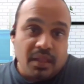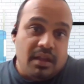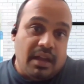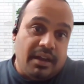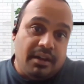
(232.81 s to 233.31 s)

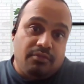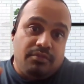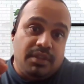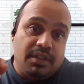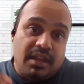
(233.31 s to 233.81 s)
And
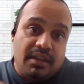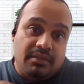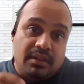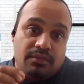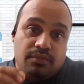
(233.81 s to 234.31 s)
we can
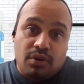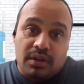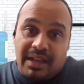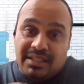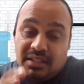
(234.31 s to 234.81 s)
even
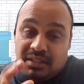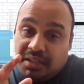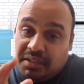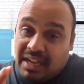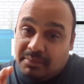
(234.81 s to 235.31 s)
forecast the
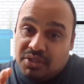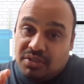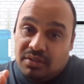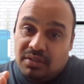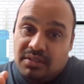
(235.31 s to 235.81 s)

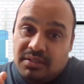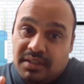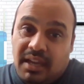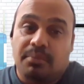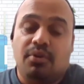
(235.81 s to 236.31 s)
three-dimensional
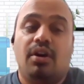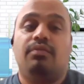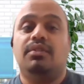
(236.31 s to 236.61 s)
shape of